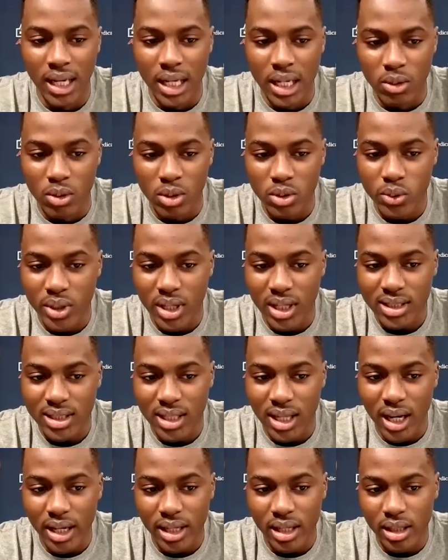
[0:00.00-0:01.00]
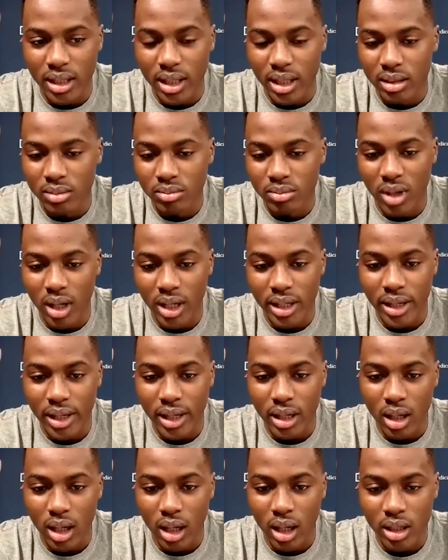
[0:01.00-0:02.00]
It was really exciting. And
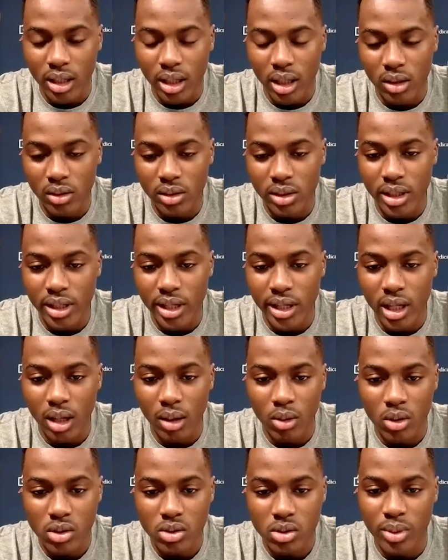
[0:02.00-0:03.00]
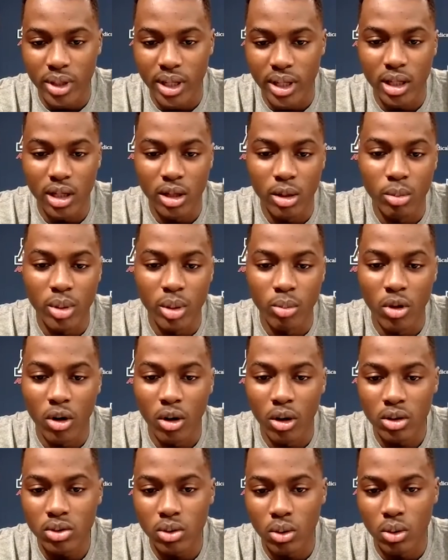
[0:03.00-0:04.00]
at the end of the year, I was playing a little bit
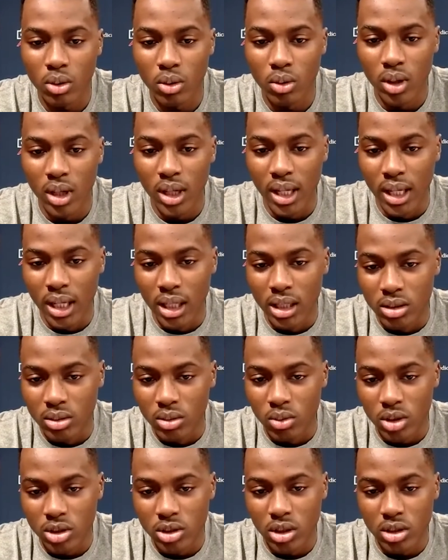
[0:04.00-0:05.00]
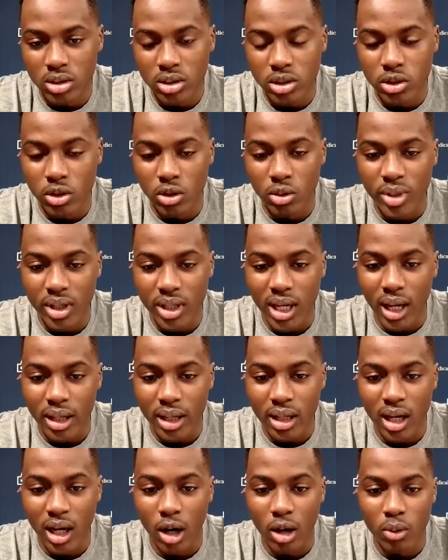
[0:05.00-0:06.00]
more. So it was just showing me like
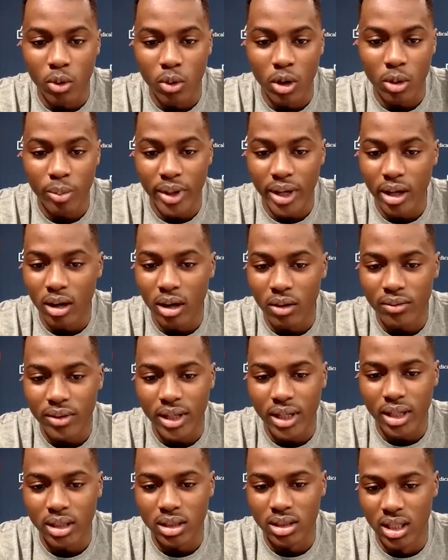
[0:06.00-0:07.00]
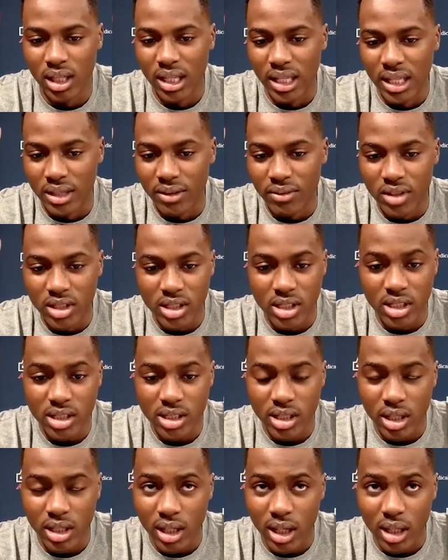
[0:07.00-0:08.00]
hard work pay off. And even this
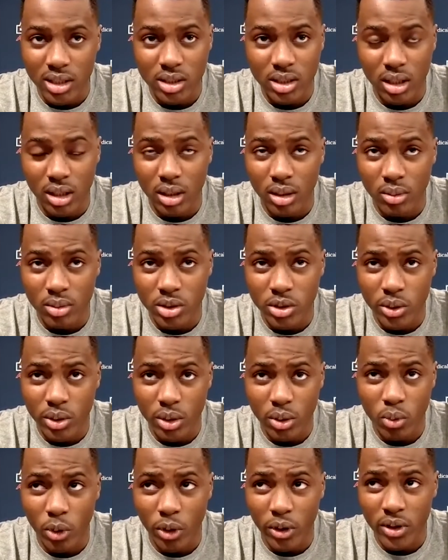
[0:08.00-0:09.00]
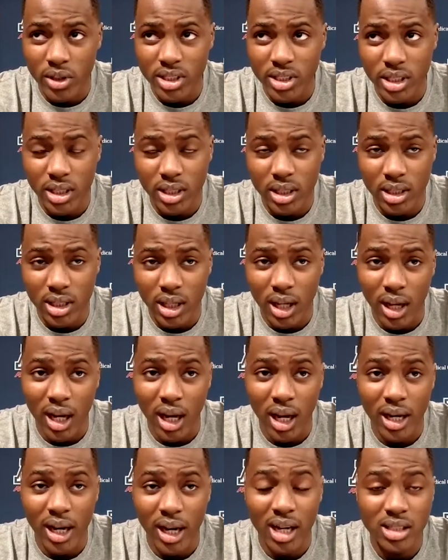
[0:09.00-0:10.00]
year, during the quarantine, I
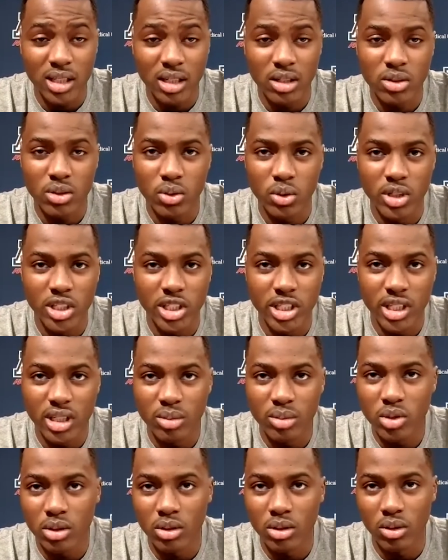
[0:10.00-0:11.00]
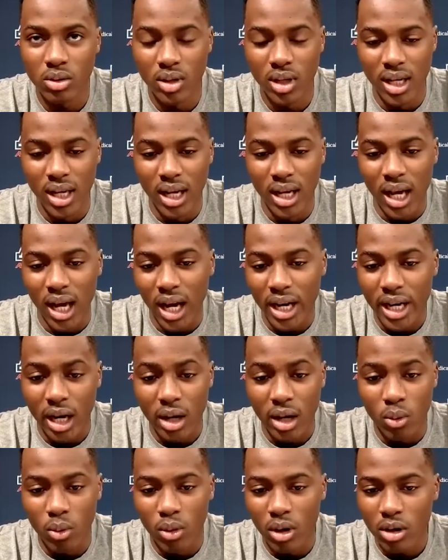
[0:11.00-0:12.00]
had access to a gym. So I kind
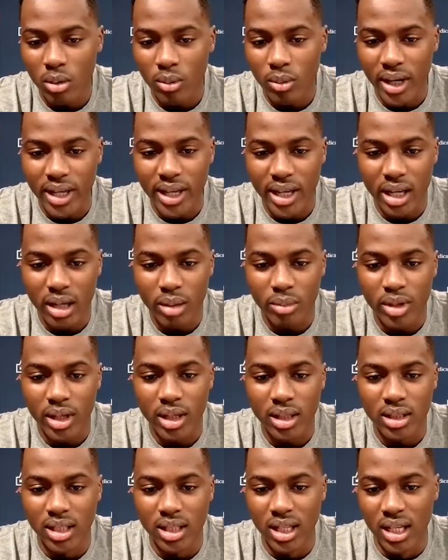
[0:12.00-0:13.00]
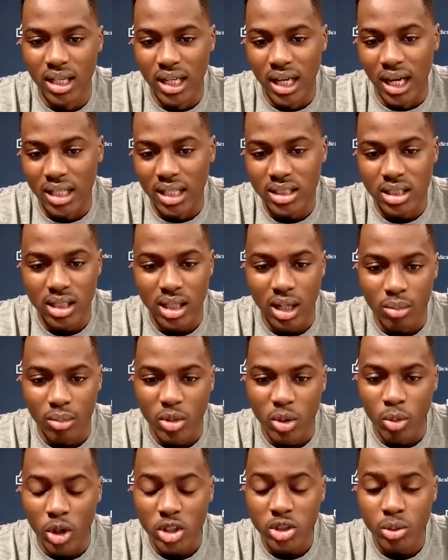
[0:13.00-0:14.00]
of work on my game. And I think I'm
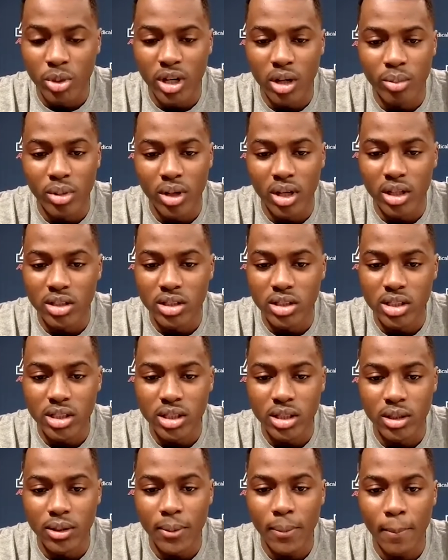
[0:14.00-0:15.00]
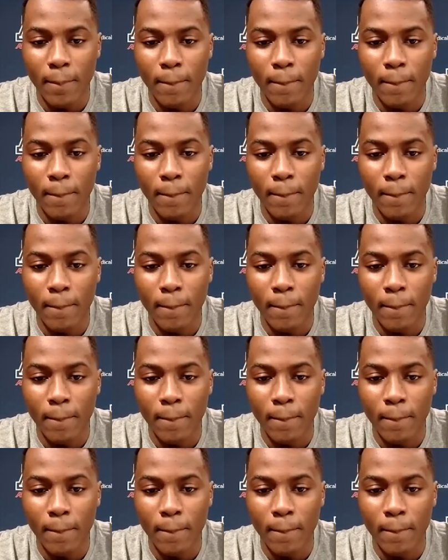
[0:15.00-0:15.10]
a much better player this year.